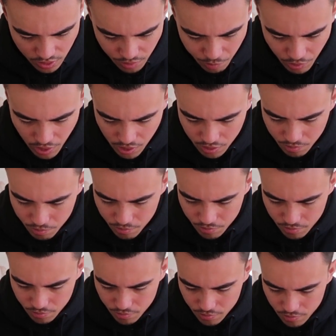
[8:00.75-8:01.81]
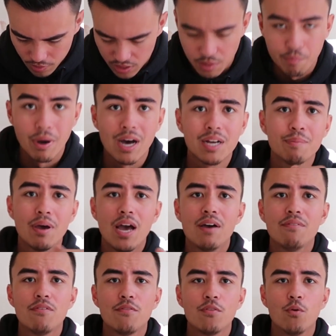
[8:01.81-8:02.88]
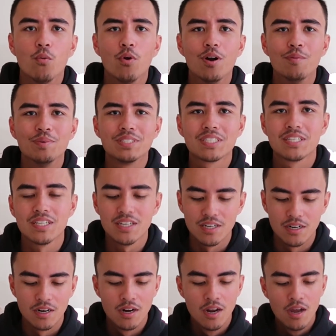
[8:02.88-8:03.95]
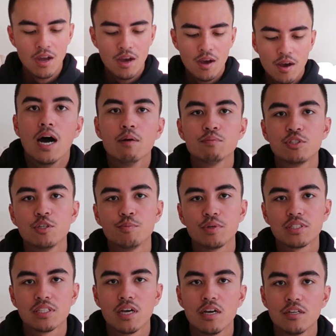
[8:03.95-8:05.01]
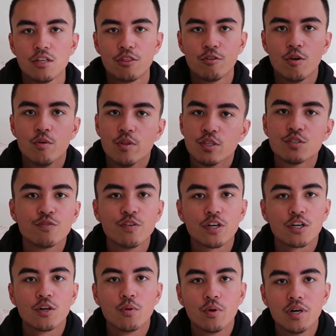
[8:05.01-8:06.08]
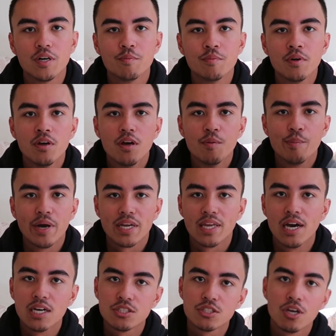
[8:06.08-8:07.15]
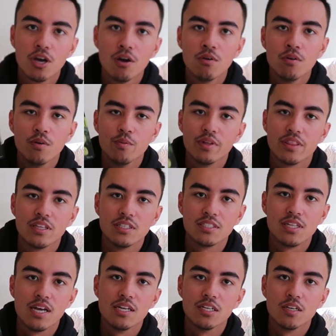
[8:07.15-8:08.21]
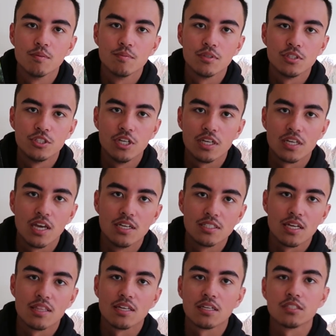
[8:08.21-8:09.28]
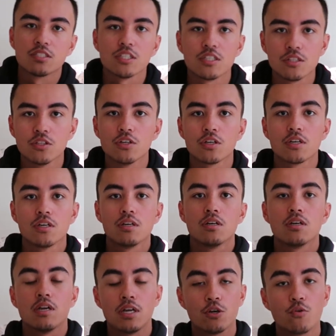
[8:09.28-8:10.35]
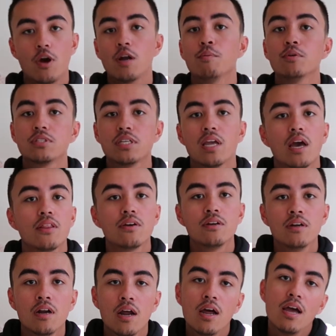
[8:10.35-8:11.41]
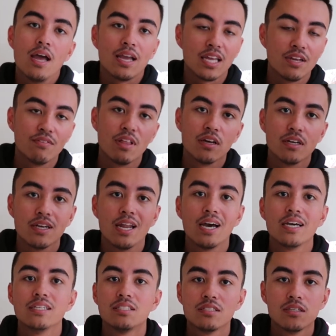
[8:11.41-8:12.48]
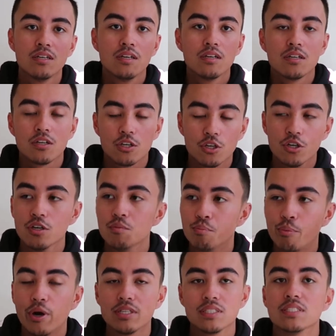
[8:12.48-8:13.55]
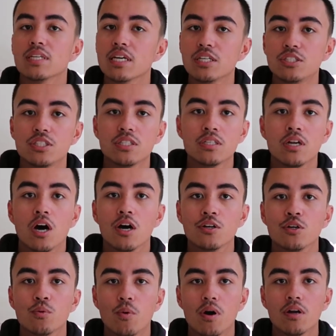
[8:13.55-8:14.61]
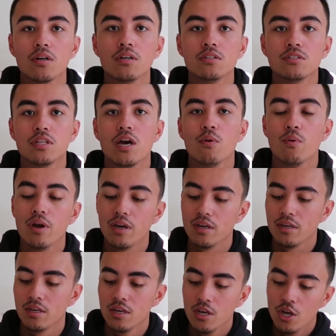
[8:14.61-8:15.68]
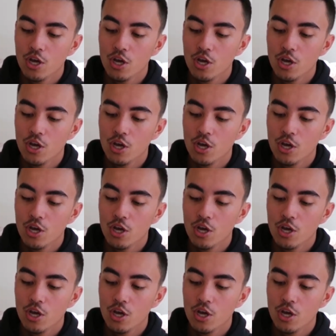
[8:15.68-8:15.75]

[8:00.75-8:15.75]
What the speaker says: on the bottom. Like the bottom half of the worm is clear. I'm super excited to throw this flicker worm by Ketchco with the stand-up shaky head. I think it's gonna look incredible together and give that nice, good presentation underwater, so that way